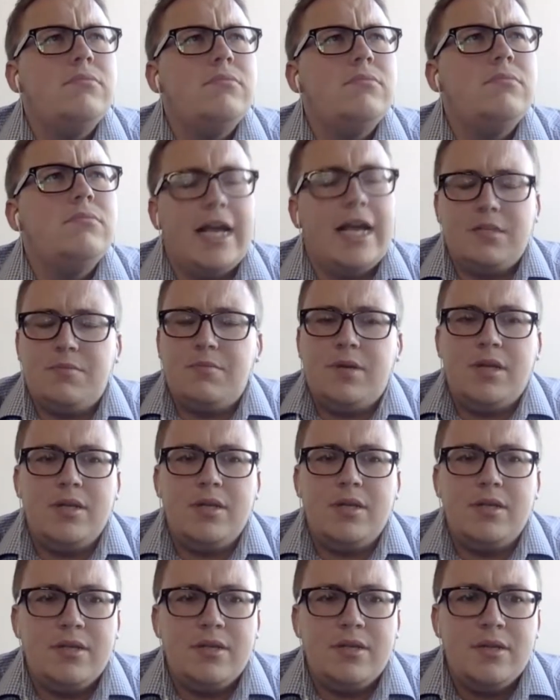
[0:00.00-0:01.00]
last
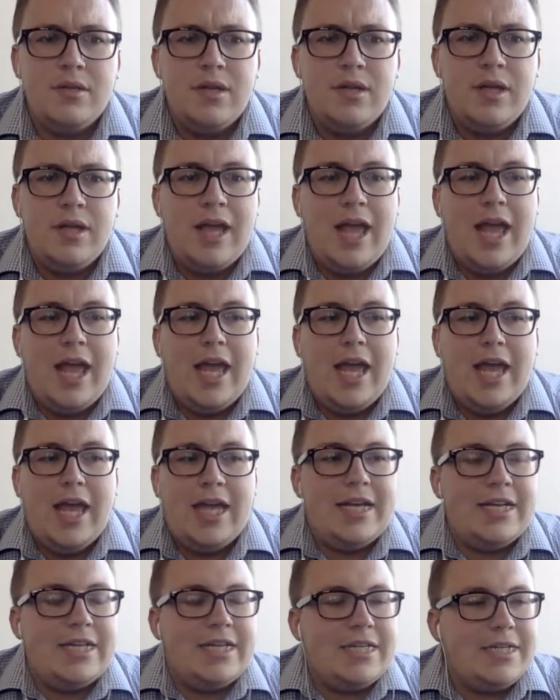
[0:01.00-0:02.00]
month,
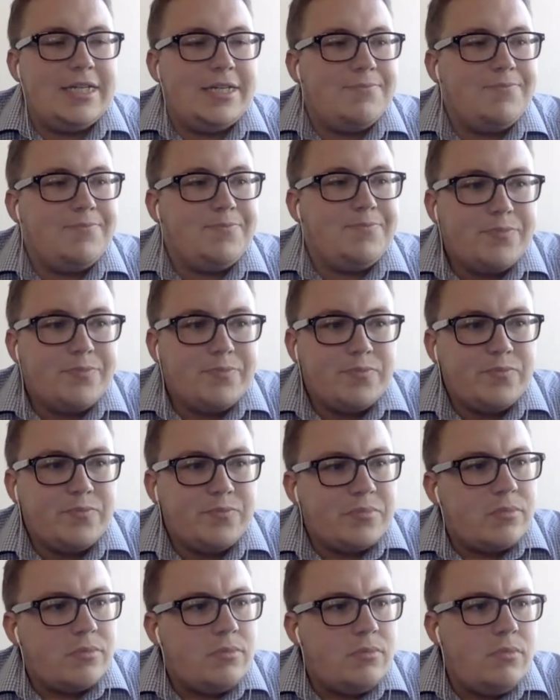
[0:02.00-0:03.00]
and
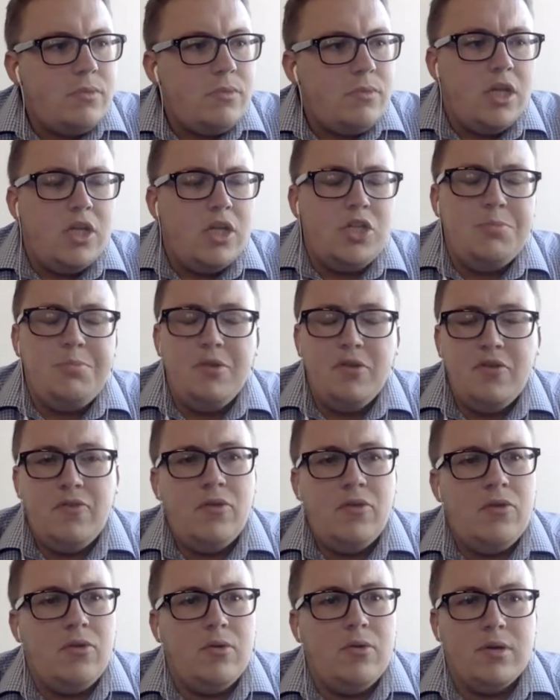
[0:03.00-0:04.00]
it's a
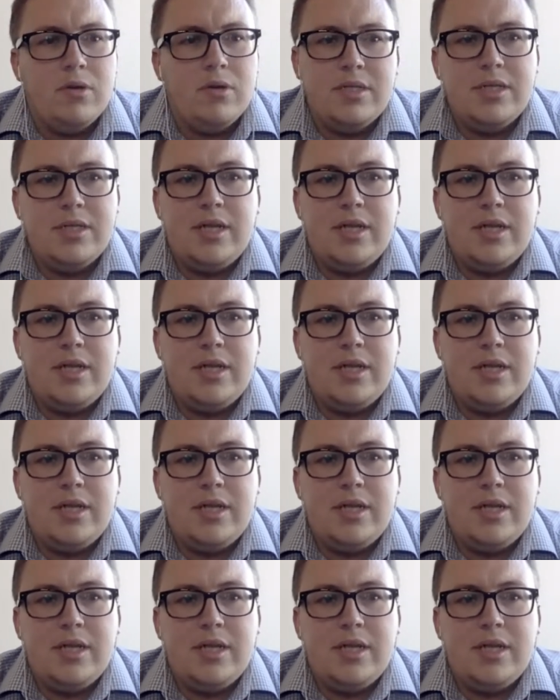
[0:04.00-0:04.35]
beautiful course.